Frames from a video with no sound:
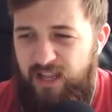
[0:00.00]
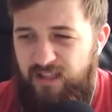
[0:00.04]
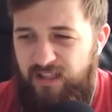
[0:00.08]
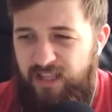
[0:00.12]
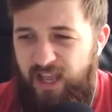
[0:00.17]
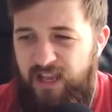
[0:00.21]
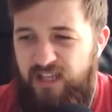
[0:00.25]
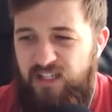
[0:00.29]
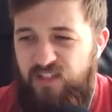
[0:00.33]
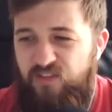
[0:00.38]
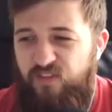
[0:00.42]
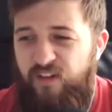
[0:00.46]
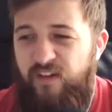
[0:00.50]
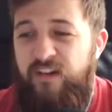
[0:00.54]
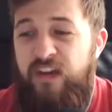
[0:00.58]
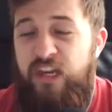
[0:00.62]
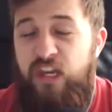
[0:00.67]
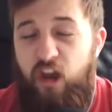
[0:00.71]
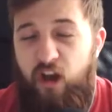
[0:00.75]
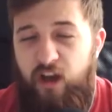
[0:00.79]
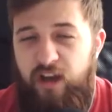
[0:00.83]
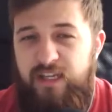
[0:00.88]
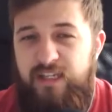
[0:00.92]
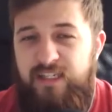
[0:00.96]
That's very
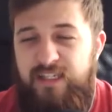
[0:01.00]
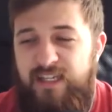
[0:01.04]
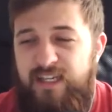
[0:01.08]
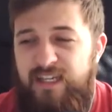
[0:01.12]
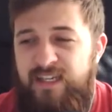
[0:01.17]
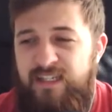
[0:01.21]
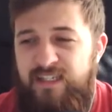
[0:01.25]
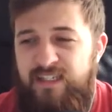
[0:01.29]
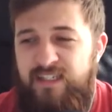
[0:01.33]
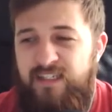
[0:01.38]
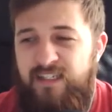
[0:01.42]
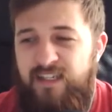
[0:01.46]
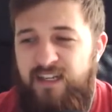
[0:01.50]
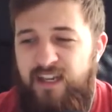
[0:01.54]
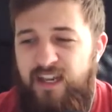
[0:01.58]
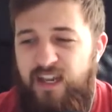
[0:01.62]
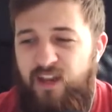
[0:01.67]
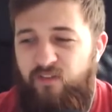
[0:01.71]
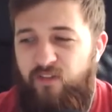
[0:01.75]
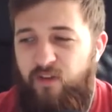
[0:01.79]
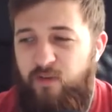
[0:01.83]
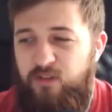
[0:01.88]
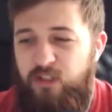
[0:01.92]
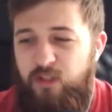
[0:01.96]
90s.
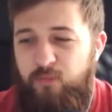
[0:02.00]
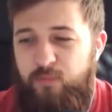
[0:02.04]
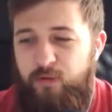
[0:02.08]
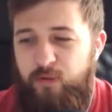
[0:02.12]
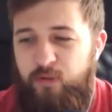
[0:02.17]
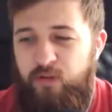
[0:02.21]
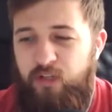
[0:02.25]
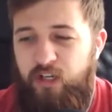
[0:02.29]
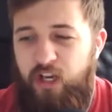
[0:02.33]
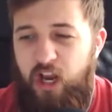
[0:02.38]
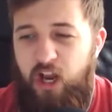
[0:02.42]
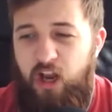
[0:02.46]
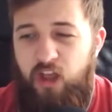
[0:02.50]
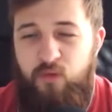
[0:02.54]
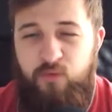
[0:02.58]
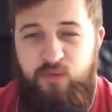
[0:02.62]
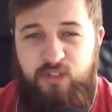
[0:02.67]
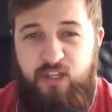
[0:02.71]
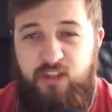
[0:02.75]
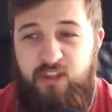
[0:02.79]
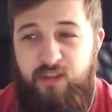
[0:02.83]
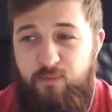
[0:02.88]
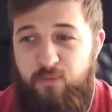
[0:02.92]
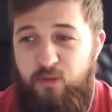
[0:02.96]
If I was to build a car that
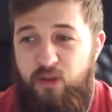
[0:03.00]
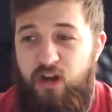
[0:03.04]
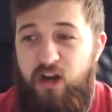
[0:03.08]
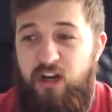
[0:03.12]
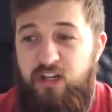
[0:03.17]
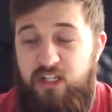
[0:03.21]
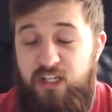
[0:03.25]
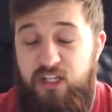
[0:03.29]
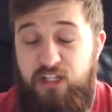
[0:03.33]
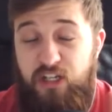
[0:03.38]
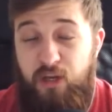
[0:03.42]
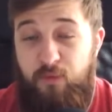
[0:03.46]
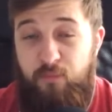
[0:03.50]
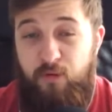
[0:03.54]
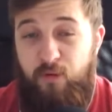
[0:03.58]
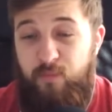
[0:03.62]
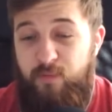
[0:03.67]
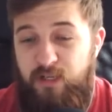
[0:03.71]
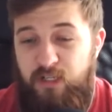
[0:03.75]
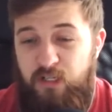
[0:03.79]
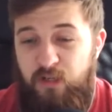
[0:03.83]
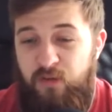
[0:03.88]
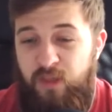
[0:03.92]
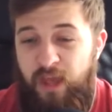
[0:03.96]
was the theme of the 90s, I'd
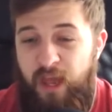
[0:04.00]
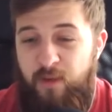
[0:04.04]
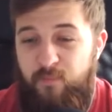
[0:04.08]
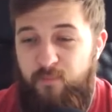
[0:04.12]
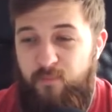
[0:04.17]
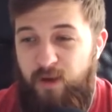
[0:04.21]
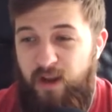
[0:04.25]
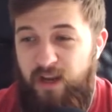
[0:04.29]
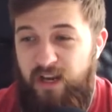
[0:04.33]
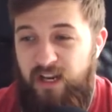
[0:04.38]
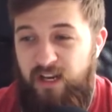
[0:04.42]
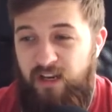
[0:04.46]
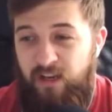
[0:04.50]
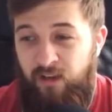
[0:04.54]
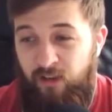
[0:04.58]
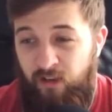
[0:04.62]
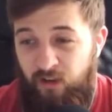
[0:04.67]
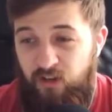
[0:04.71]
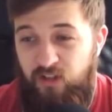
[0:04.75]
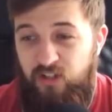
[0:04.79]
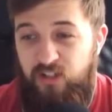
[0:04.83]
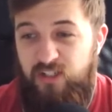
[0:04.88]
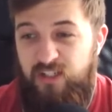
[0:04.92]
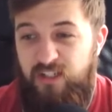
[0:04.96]
probably do that, but it
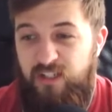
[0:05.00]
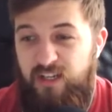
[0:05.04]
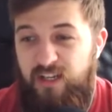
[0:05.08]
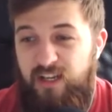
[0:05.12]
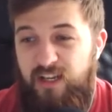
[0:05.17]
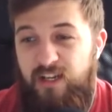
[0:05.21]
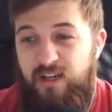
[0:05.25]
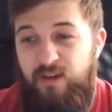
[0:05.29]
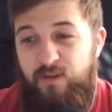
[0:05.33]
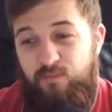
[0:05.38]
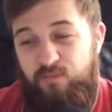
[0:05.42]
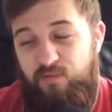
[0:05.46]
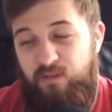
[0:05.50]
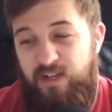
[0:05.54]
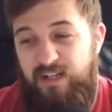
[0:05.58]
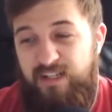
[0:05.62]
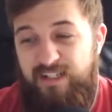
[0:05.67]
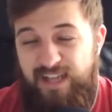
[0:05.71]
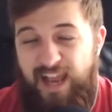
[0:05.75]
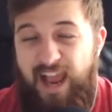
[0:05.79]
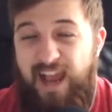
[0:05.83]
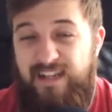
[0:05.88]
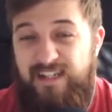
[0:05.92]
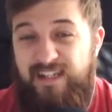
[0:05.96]
looks pretty
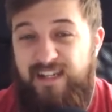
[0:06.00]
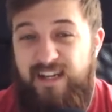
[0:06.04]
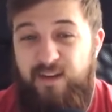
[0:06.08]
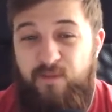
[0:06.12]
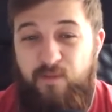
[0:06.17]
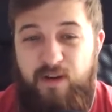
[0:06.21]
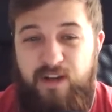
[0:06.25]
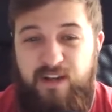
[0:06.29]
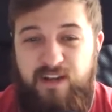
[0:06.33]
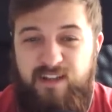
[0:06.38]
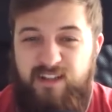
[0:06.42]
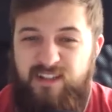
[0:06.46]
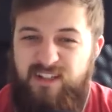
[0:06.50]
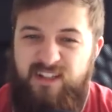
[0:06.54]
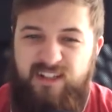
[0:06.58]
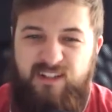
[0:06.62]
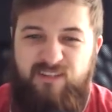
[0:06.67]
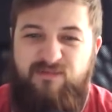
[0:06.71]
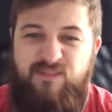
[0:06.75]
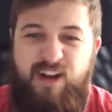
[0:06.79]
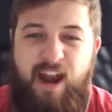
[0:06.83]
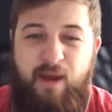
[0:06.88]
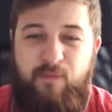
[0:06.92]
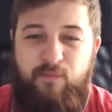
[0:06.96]
tatty when
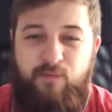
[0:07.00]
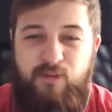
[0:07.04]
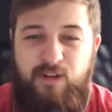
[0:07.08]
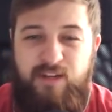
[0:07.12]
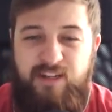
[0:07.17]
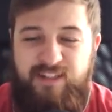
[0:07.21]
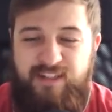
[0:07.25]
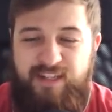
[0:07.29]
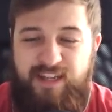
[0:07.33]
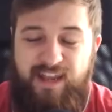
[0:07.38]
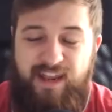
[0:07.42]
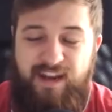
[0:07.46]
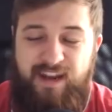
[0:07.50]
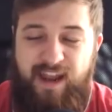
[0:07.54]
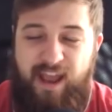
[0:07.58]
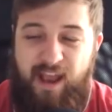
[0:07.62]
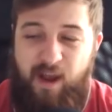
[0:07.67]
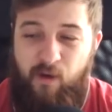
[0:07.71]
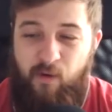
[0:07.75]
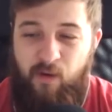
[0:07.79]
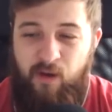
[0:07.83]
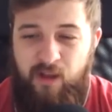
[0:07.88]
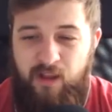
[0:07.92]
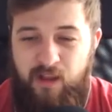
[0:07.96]
you see it
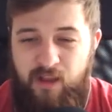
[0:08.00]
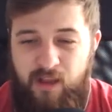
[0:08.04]
now.